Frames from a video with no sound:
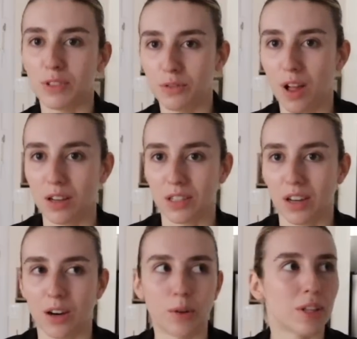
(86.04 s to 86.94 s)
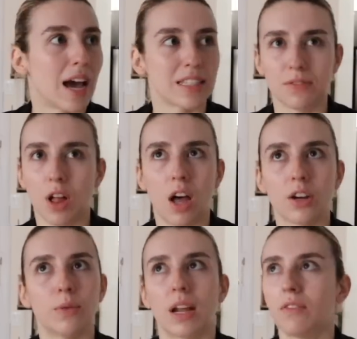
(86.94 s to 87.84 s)
few vlogs ago, or last vlog,
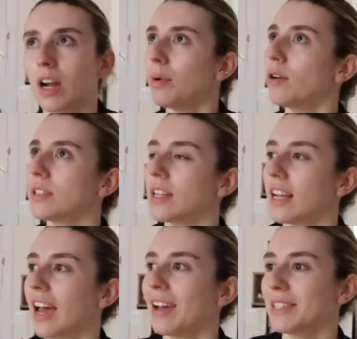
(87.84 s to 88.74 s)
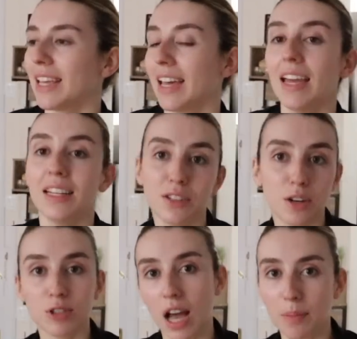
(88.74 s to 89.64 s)
or whenever I posted it, I was like, I need to
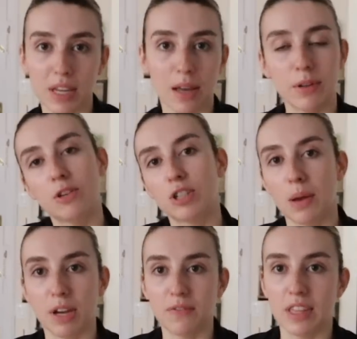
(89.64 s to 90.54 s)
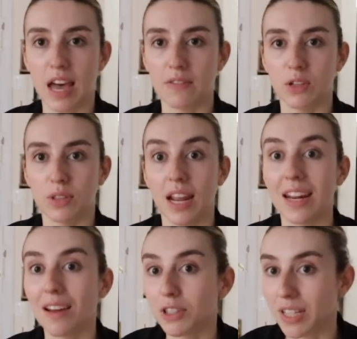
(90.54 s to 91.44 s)
go shopping, I wanna go shopping on 5th Avenue, and then I
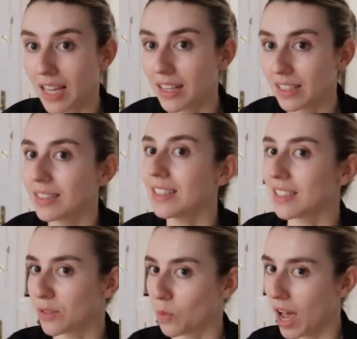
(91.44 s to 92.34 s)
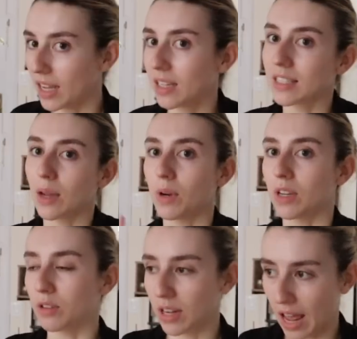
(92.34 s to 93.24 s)
never did. This is why, because I wanna
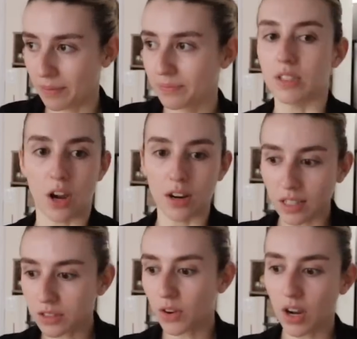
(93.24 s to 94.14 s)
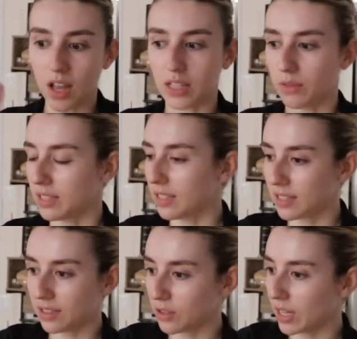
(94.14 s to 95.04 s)
go today. The Zara sale's going on, the Aritzia
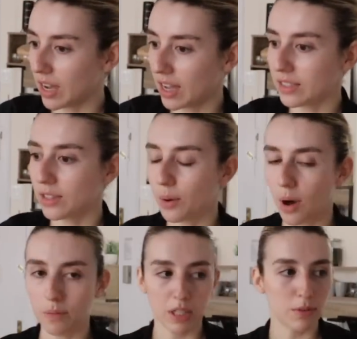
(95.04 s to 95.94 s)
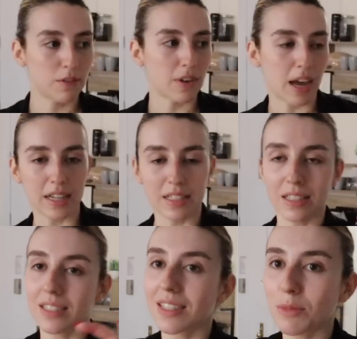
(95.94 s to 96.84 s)
sale's going on, so hopefully we'll find
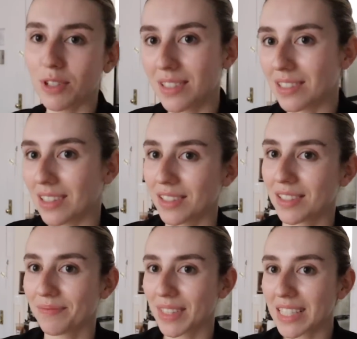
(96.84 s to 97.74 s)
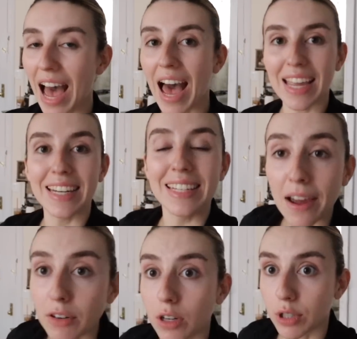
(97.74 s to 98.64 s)
some good steals, because I
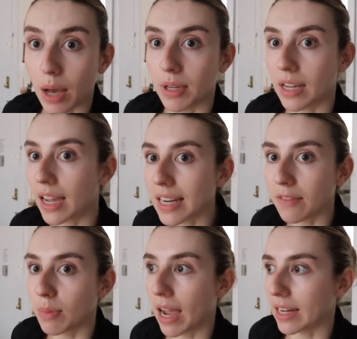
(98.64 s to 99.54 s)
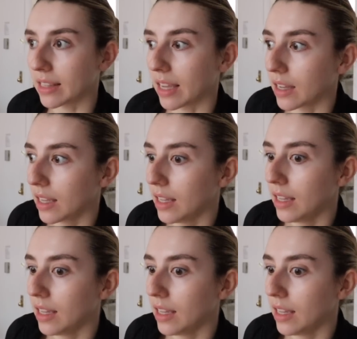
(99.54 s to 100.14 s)
never go shopping, I never buy anything,